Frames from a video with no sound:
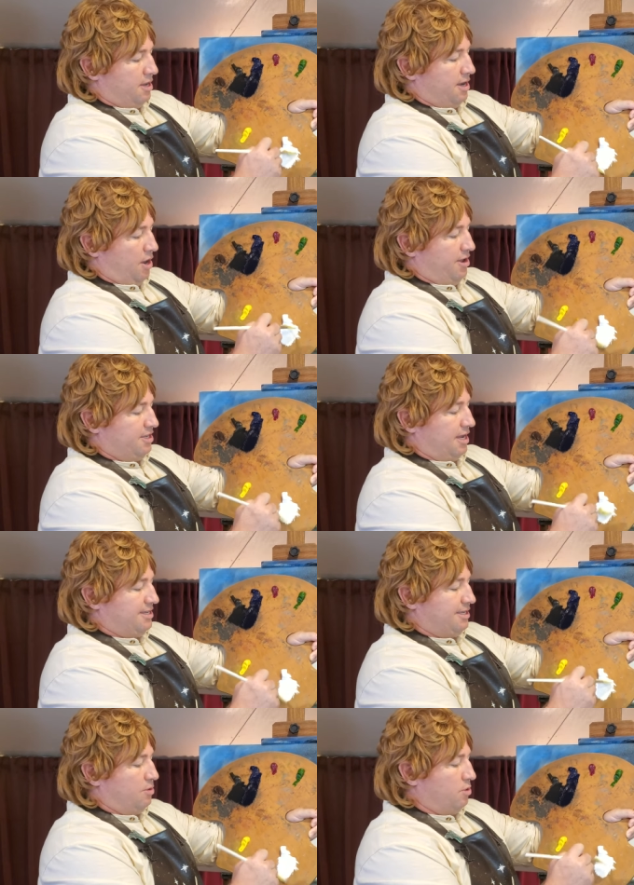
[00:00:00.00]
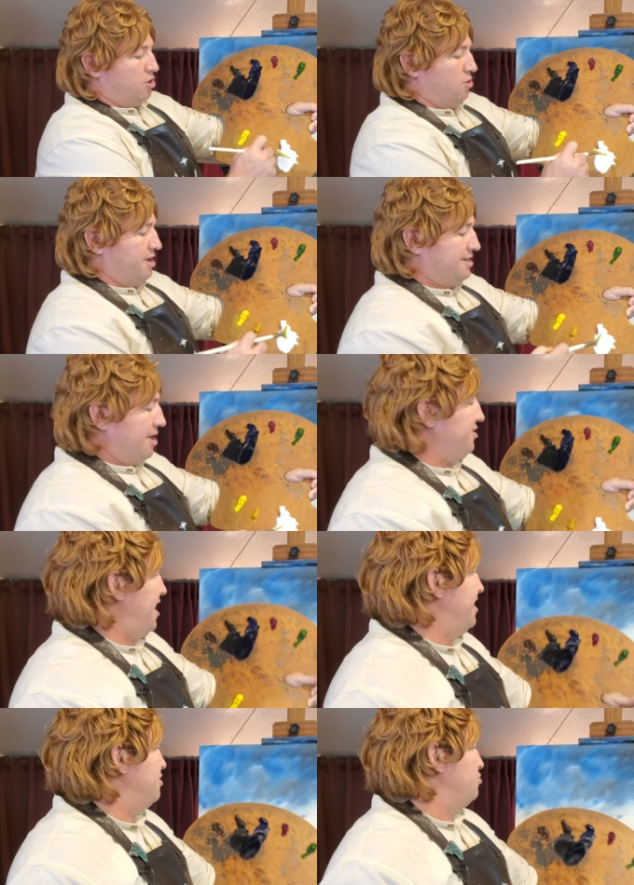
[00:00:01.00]
Now, as I said, we're going down the
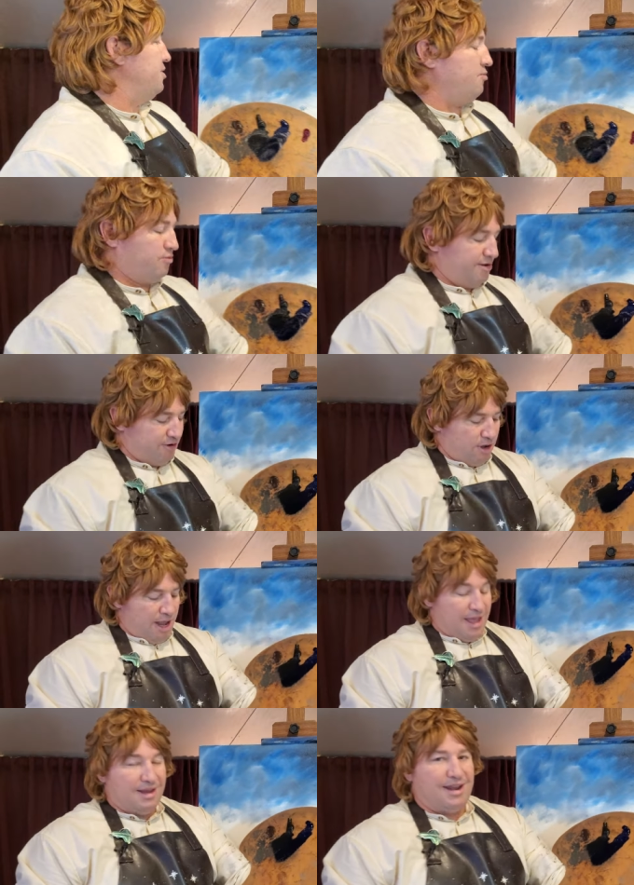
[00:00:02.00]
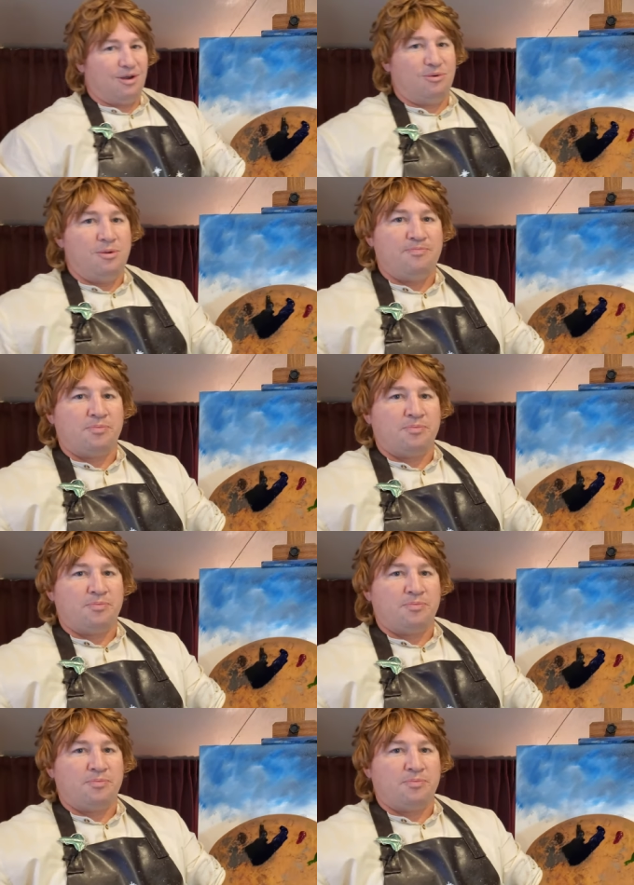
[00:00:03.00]
Anduin River. Now,